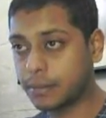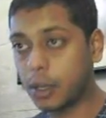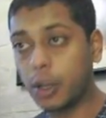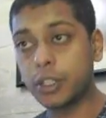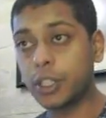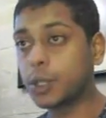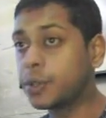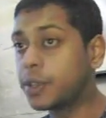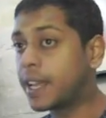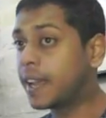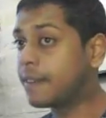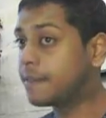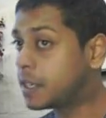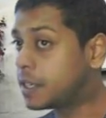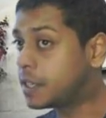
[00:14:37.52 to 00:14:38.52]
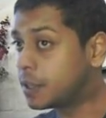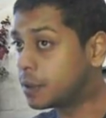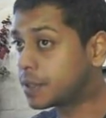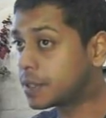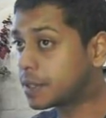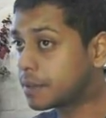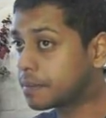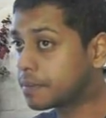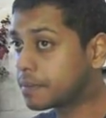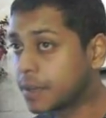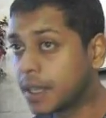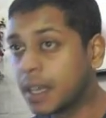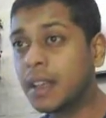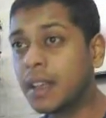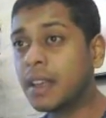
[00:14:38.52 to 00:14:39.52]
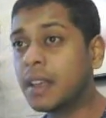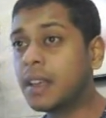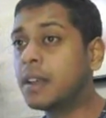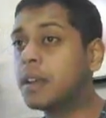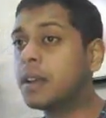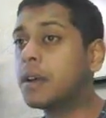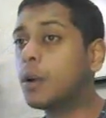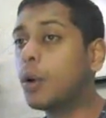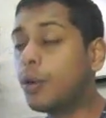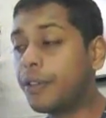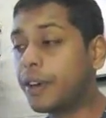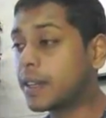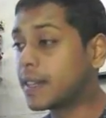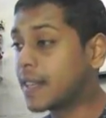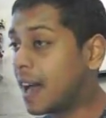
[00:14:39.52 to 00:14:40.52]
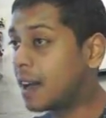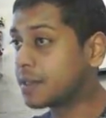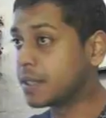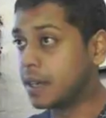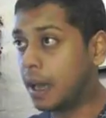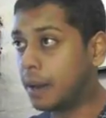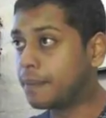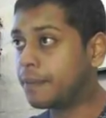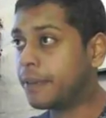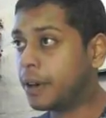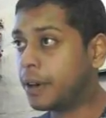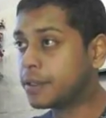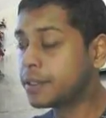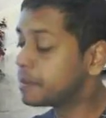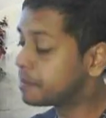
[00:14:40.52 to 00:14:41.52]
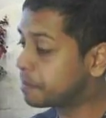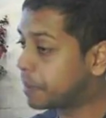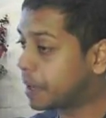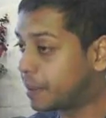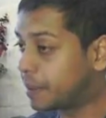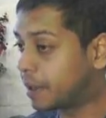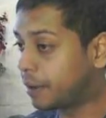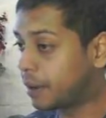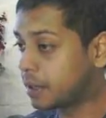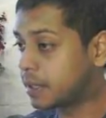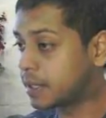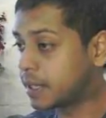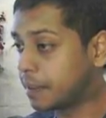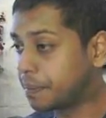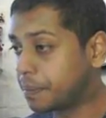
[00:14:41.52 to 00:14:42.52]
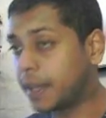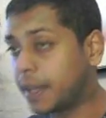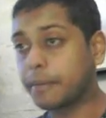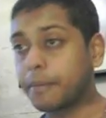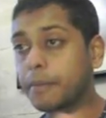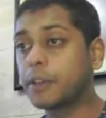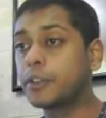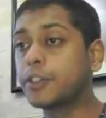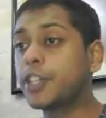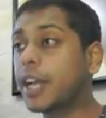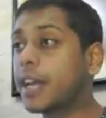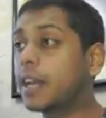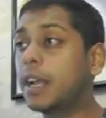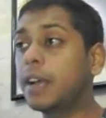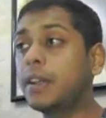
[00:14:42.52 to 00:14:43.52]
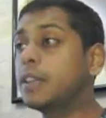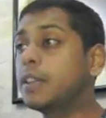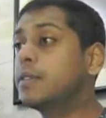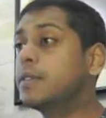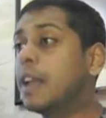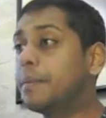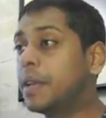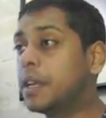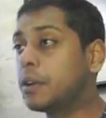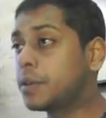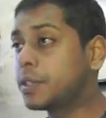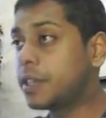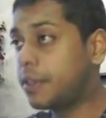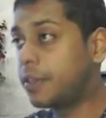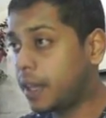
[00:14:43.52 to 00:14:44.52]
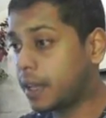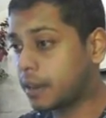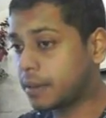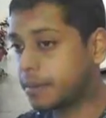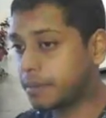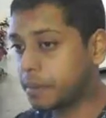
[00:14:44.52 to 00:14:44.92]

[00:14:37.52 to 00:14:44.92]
Or so they have deduced. Over 1,000 upvotes, maybe they're onto something. Do check it out and do let me know what you think.